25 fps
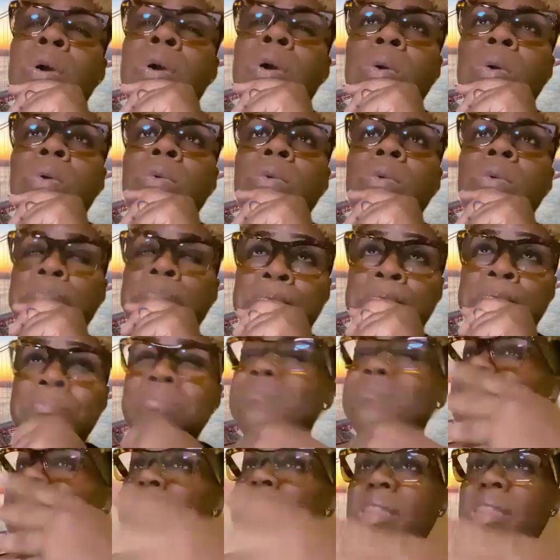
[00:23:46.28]
who
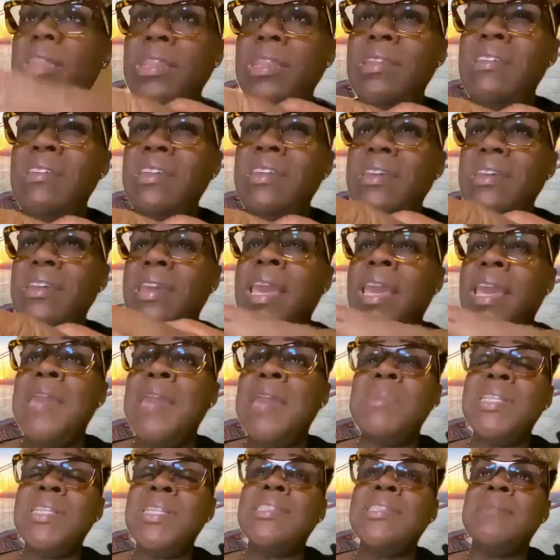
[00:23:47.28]

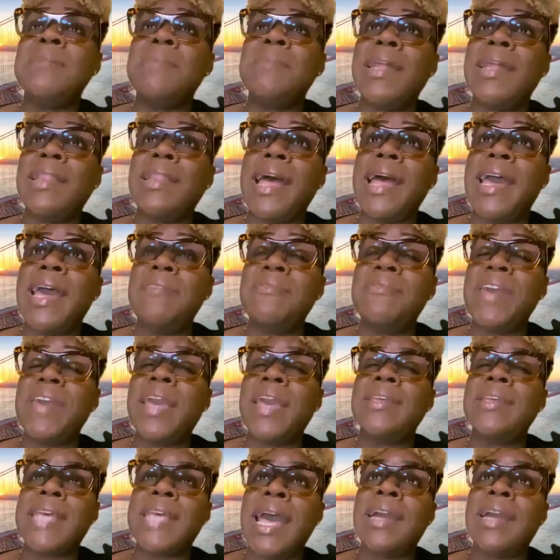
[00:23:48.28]
came into my life
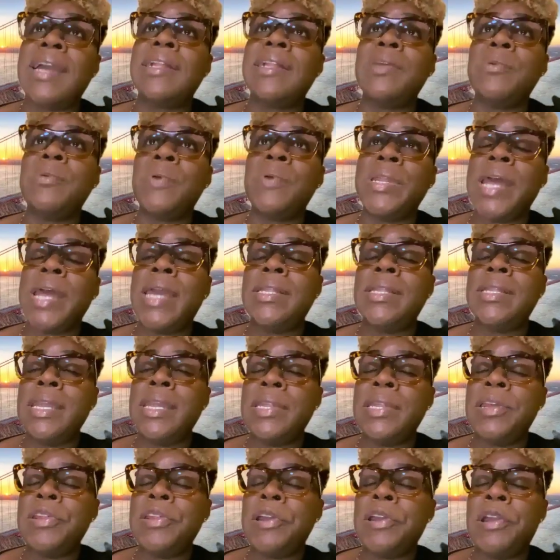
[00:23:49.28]
exactly when I
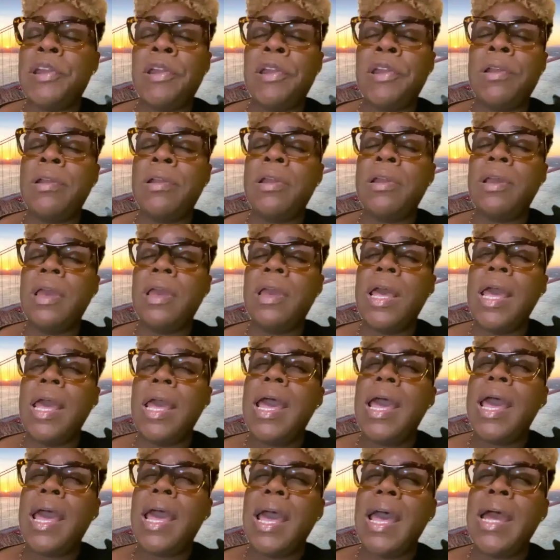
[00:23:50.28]
needed her.
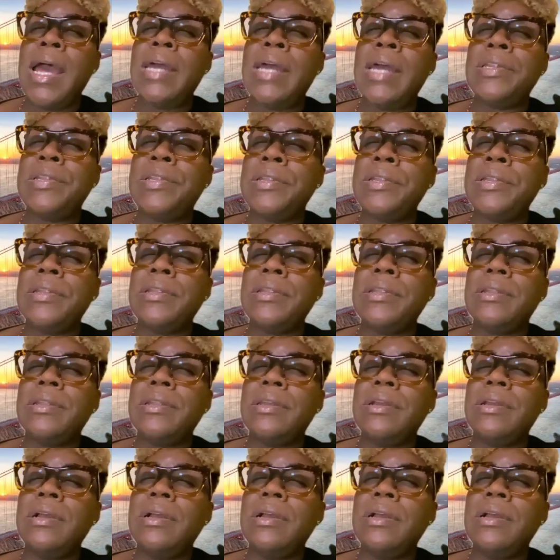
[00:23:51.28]
And